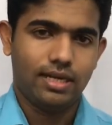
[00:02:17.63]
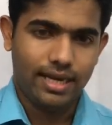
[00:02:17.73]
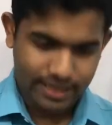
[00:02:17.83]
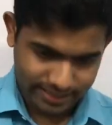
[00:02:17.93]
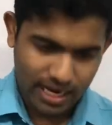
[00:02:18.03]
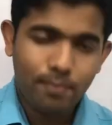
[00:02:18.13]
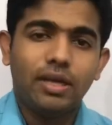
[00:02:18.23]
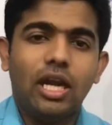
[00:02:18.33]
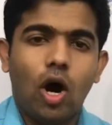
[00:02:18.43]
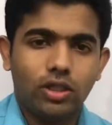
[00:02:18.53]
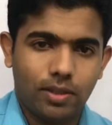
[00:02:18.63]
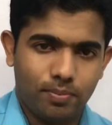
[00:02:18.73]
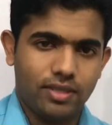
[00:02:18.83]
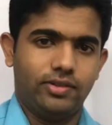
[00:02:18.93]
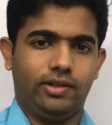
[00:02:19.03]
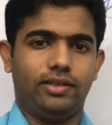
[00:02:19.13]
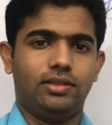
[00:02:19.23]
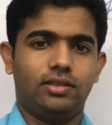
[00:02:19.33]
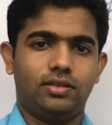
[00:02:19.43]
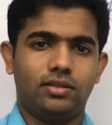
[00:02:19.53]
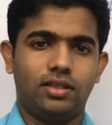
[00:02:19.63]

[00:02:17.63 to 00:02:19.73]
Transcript: area below the person,